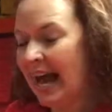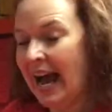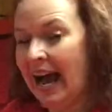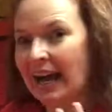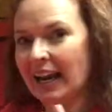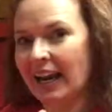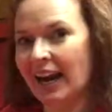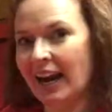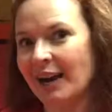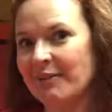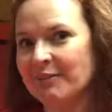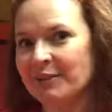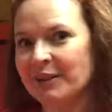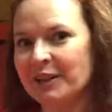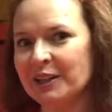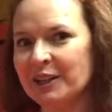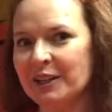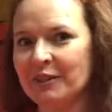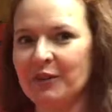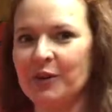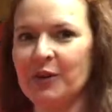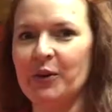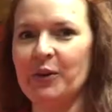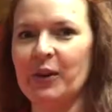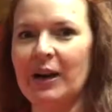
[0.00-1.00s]
and I'm going to
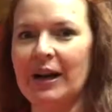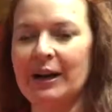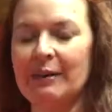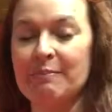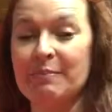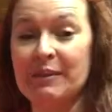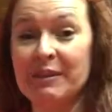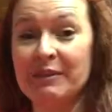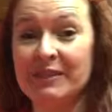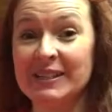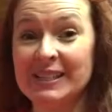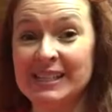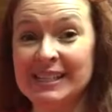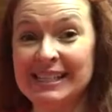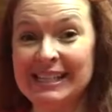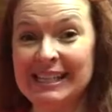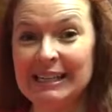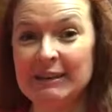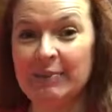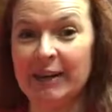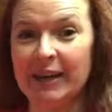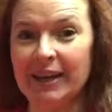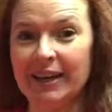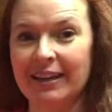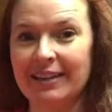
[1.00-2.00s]
give you a bit of a
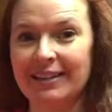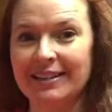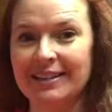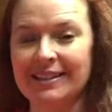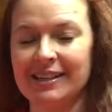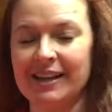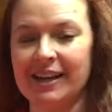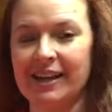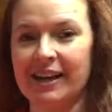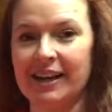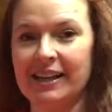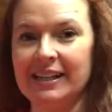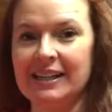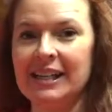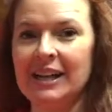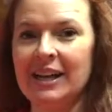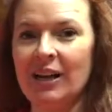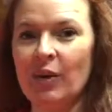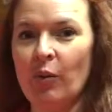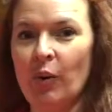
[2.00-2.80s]
sneak peek inside